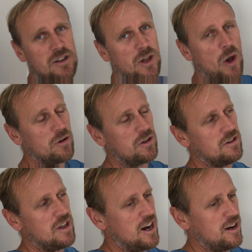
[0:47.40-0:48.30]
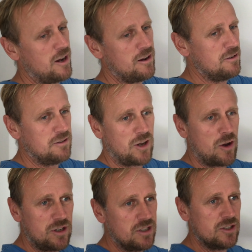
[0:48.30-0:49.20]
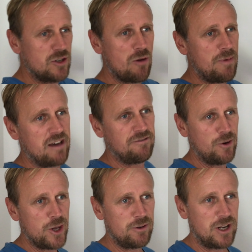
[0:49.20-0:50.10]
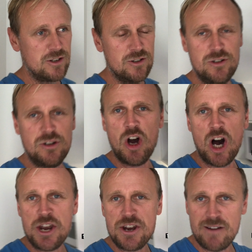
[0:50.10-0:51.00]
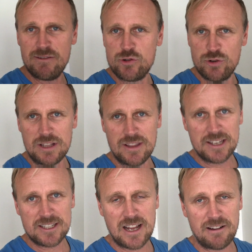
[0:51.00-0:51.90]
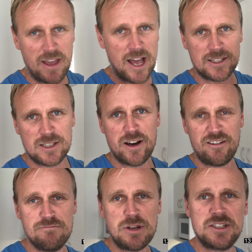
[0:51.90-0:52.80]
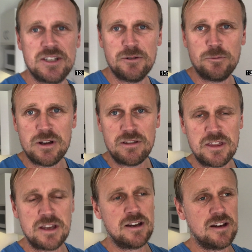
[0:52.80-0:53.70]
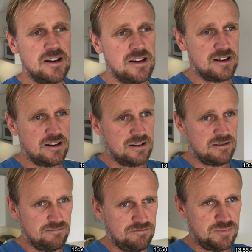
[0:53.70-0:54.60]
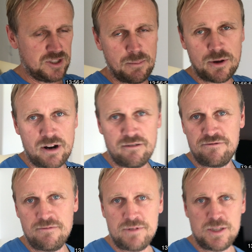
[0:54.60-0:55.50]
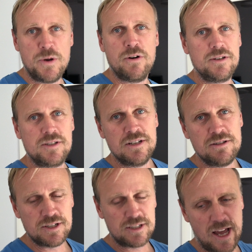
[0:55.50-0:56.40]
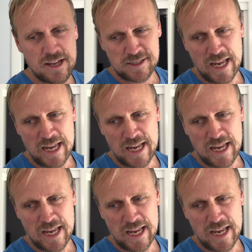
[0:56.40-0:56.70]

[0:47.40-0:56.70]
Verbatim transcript: Coke. And I know Coke is so bad for you, and I never drink that stuff outside of mixing it with some kind of spirits, in this case